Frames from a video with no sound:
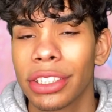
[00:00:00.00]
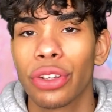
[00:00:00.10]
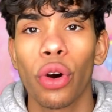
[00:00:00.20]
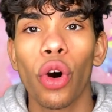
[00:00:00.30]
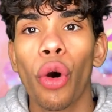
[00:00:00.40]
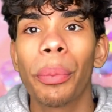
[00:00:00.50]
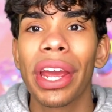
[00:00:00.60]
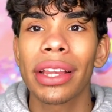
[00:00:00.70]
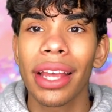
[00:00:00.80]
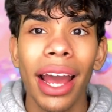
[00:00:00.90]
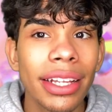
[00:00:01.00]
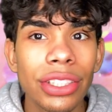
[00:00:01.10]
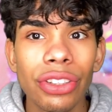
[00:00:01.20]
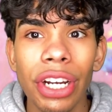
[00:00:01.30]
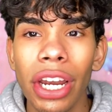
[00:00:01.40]
They'll all be at the end
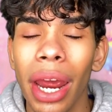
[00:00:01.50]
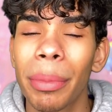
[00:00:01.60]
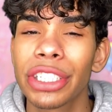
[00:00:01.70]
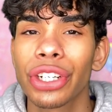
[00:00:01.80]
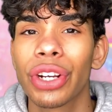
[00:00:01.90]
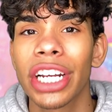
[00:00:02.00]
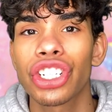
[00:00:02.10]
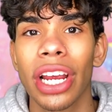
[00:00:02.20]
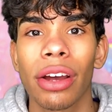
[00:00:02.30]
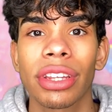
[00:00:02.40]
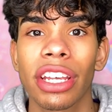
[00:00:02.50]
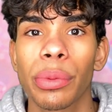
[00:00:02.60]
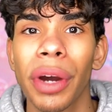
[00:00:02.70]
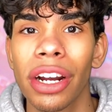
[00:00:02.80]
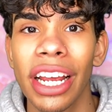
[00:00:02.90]
screen. And make sure you guys check out Dique the
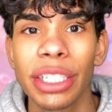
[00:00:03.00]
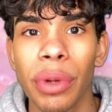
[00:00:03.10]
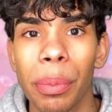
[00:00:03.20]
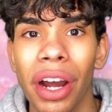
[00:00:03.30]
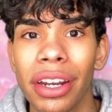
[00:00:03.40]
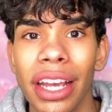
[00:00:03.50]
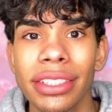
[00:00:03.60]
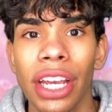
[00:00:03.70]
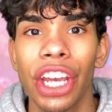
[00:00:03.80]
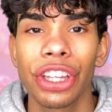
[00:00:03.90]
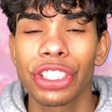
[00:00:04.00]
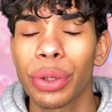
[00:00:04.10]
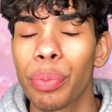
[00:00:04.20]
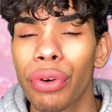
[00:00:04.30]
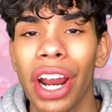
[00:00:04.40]
podcast, my podcast. There's a
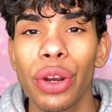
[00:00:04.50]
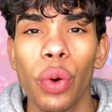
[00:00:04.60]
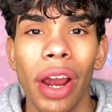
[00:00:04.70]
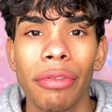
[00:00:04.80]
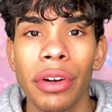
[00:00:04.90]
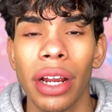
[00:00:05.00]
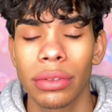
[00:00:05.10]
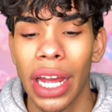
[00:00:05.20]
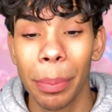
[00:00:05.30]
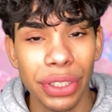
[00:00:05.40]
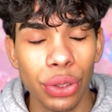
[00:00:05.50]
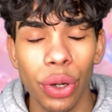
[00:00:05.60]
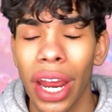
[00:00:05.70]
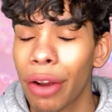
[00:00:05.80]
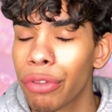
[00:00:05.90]
brand new episode
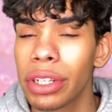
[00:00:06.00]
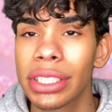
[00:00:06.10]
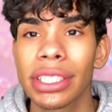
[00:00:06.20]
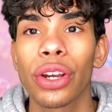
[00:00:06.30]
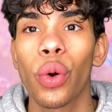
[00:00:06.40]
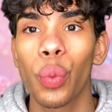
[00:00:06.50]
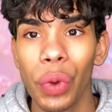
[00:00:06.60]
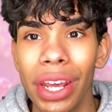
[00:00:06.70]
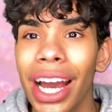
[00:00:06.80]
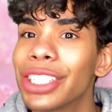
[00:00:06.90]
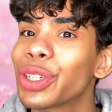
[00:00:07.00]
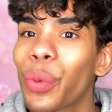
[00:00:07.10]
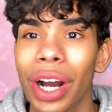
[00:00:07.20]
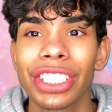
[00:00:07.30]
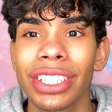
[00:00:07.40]
every single week. As you're
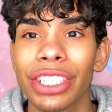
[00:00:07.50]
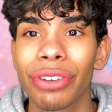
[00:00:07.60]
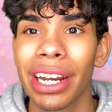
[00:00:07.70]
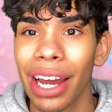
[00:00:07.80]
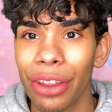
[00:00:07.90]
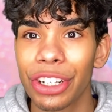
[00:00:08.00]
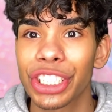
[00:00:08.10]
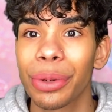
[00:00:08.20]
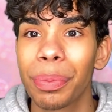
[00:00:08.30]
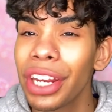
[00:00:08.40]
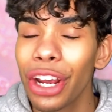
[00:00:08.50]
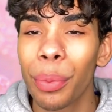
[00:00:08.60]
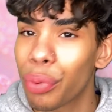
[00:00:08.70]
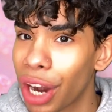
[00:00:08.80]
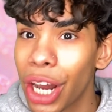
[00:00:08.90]
watching this right now, there should be a
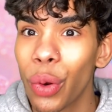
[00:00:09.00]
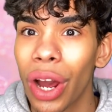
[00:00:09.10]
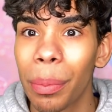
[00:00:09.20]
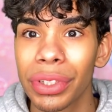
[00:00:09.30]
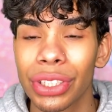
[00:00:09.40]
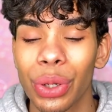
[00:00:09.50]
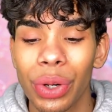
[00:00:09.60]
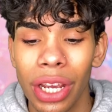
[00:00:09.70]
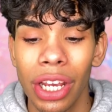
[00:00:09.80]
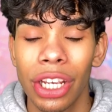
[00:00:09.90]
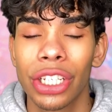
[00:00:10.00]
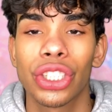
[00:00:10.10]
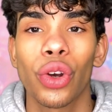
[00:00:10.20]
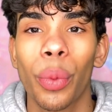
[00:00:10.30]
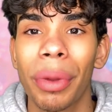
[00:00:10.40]
brand new episode.
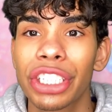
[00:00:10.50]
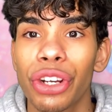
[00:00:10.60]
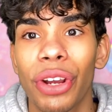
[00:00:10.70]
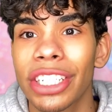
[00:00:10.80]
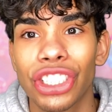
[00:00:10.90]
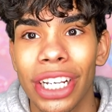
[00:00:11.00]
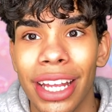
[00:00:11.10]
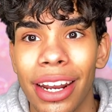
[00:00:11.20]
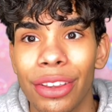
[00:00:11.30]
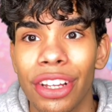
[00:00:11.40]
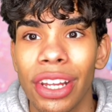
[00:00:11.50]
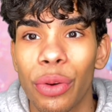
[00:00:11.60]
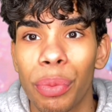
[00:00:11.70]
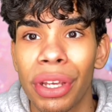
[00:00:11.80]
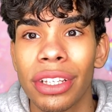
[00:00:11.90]
So make sure you guys check that out. The link
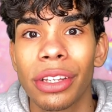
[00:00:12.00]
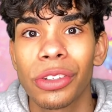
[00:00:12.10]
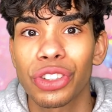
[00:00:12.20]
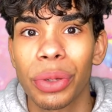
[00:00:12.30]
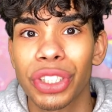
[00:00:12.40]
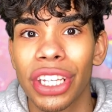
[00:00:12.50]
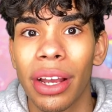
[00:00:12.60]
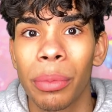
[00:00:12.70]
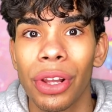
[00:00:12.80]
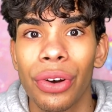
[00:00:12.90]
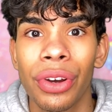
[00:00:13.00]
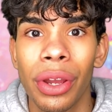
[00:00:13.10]
will be in the description down below.